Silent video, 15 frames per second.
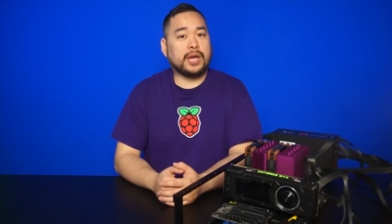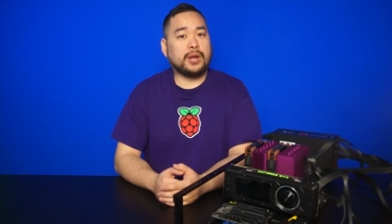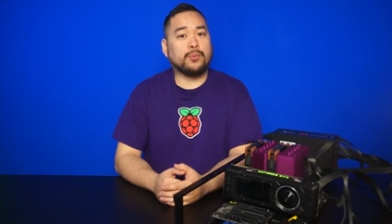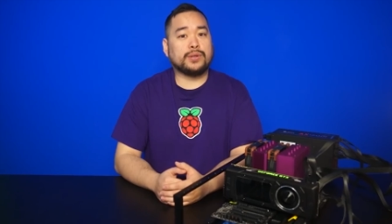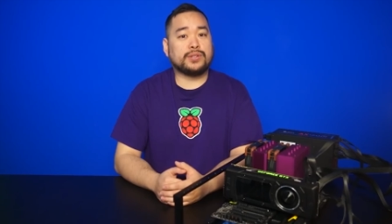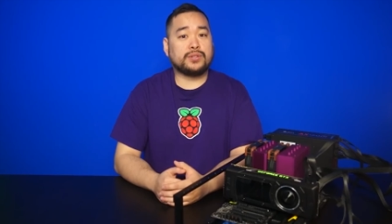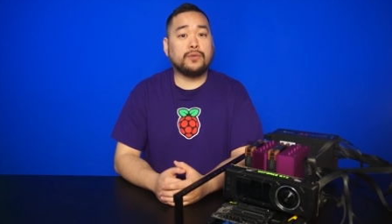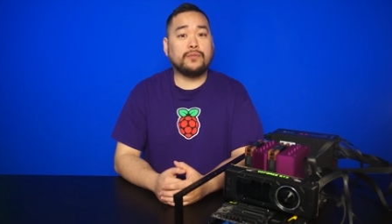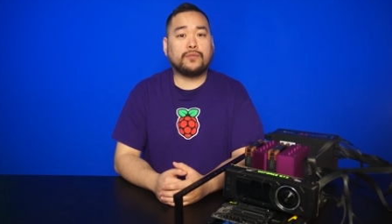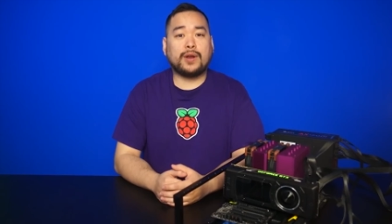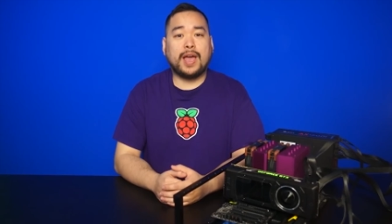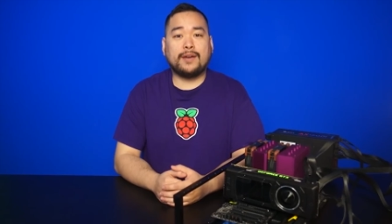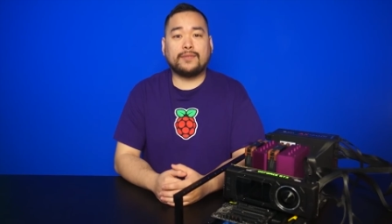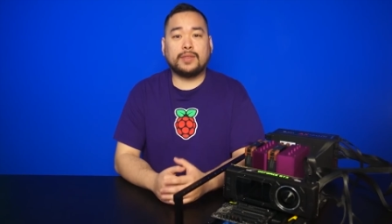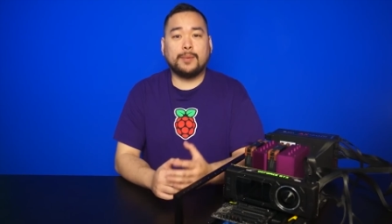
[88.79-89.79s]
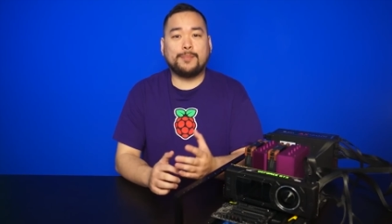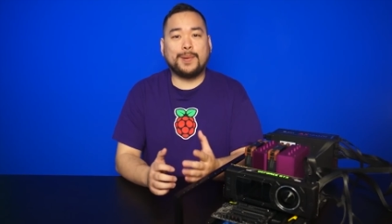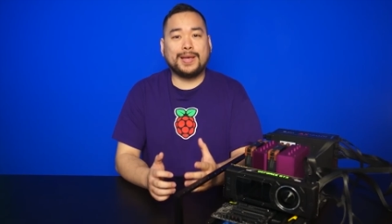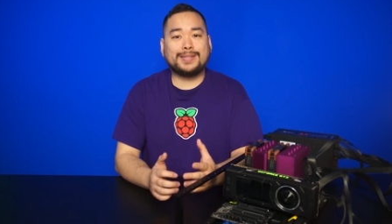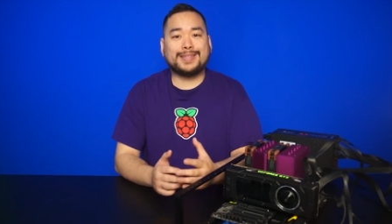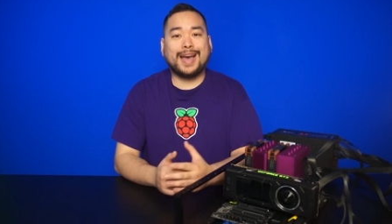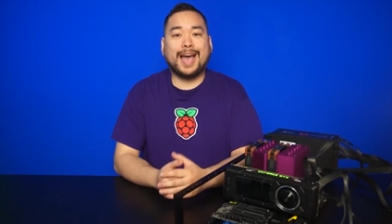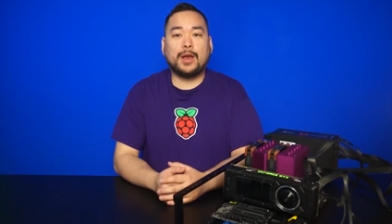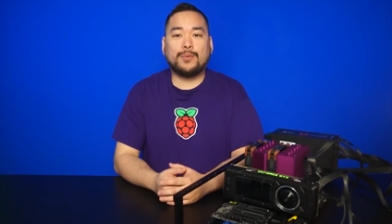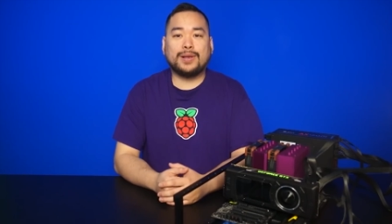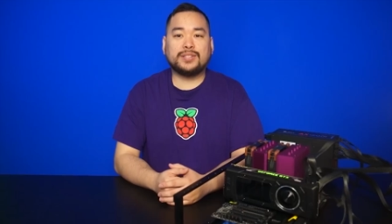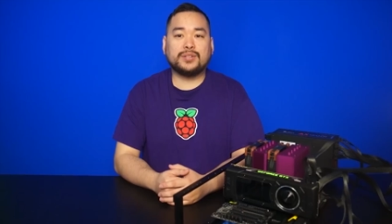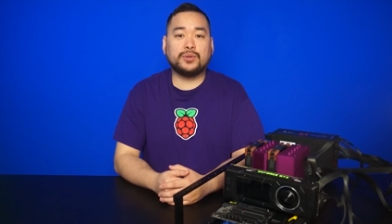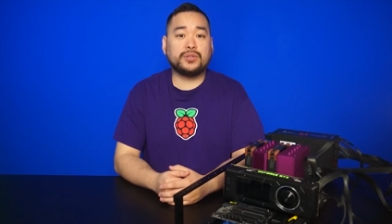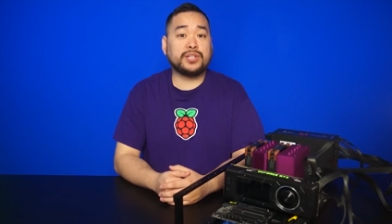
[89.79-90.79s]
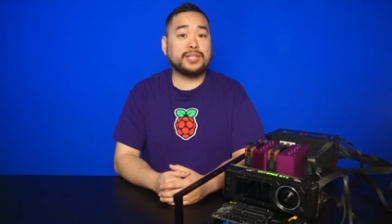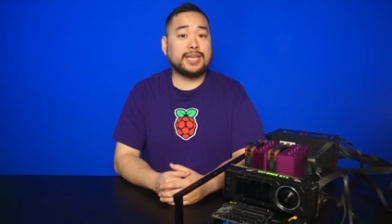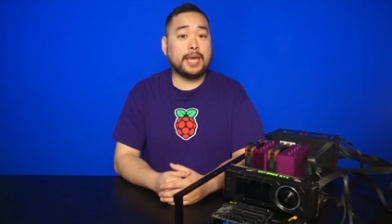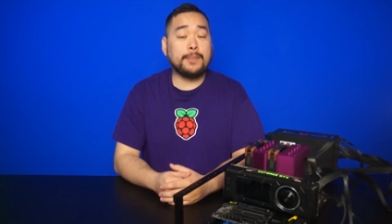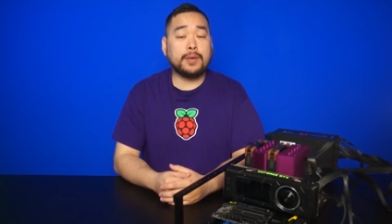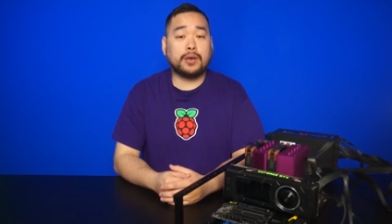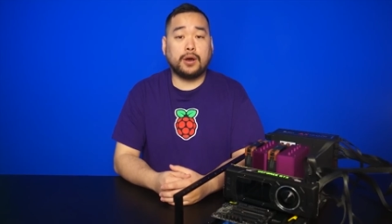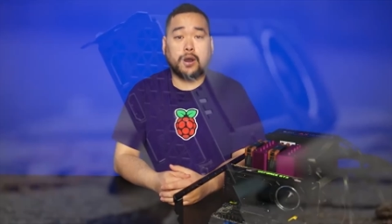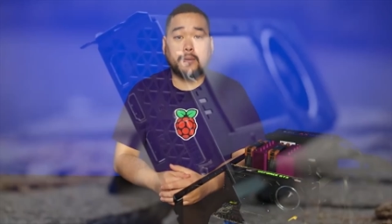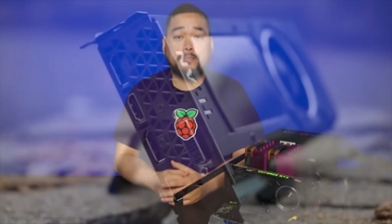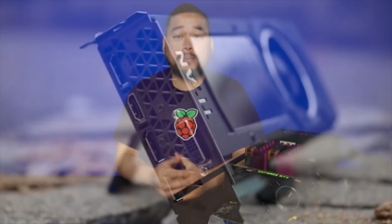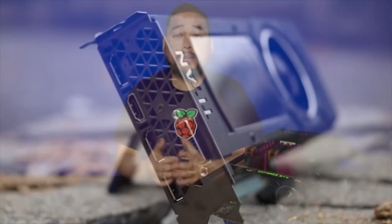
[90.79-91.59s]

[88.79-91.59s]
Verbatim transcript: Jump forward another year, and in 2015, the